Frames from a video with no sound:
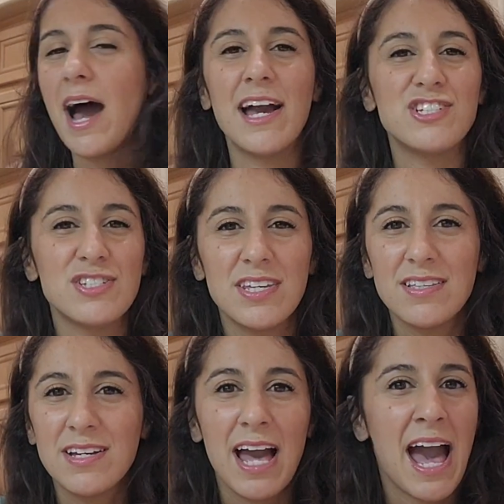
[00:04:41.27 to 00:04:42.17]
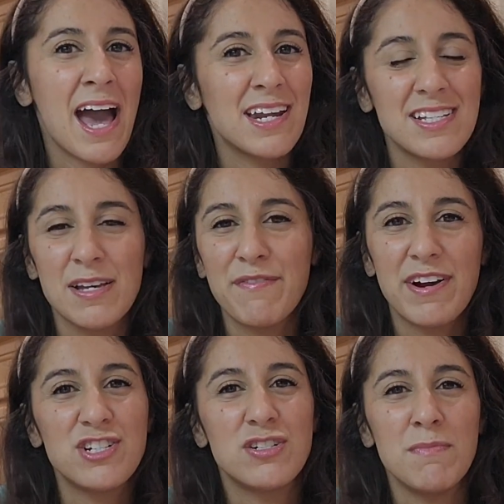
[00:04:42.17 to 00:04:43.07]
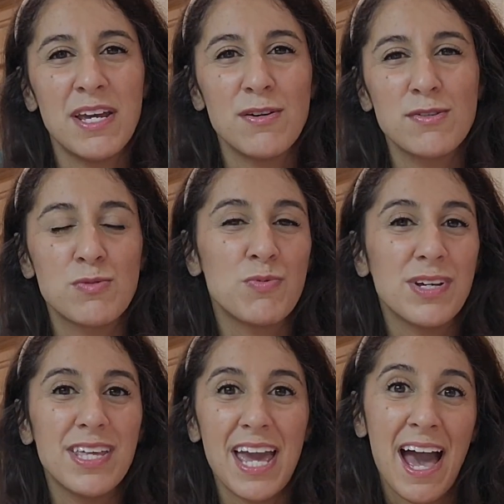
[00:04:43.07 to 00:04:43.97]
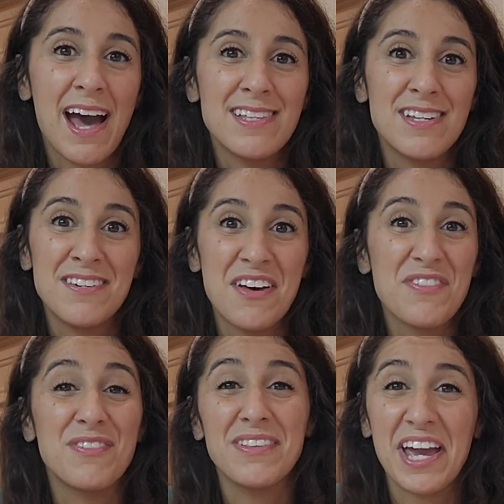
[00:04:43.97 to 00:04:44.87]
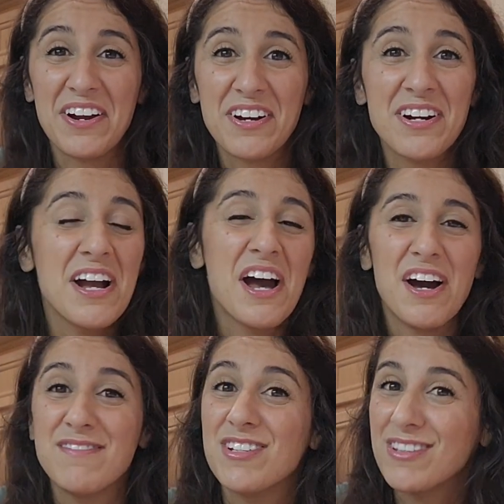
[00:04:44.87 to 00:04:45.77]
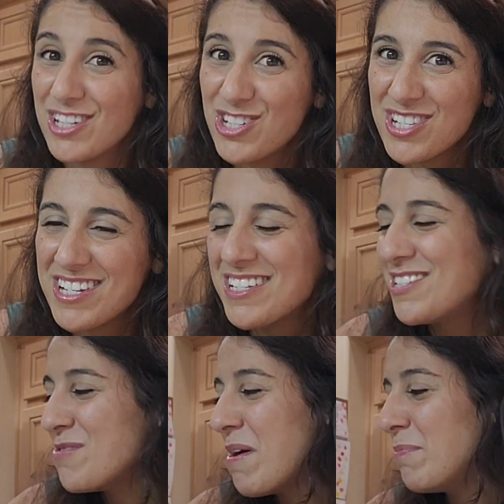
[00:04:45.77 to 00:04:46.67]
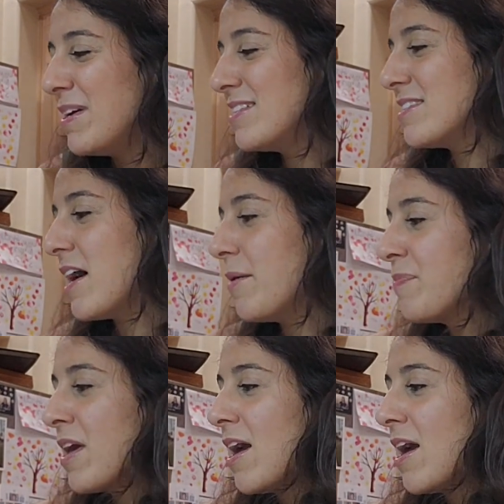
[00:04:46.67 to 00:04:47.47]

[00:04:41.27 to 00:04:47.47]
I just think that adding some fresh tomatoes really adds another layer of deliciousness to my pizza.